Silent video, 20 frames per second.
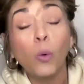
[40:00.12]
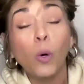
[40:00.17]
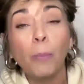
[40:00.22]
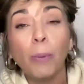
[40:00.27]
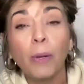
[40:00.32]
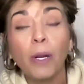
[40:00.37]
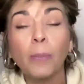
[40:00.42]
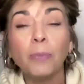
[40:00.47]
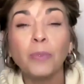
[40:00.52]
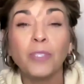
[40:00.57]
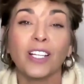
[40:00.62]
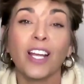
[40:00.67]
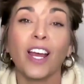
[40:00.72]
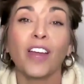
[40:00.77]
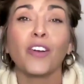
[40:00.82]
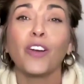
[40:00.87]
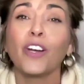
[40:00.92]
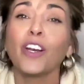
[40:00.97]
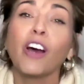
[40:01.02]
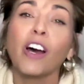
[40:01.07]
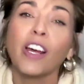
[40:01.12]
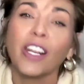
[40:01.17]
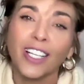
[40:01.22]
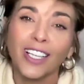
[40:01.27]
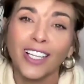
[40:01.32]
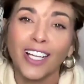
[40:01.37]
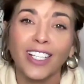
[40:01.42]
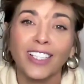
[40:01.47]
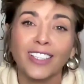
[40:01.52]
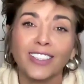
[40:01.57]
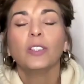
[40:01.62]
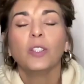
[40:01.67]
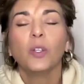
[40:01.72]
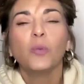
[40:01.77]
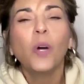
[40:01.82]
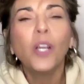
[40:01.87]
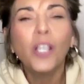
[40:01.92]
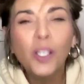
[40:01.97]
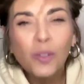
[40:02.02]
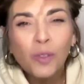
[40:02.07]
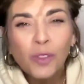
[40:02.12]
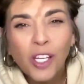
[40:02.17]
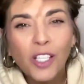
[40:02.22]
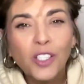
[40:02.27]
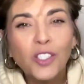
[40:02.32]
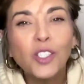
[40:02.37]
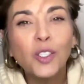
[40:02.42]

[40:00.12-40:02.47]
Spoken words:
whoop it up together at Andale's. What do you think?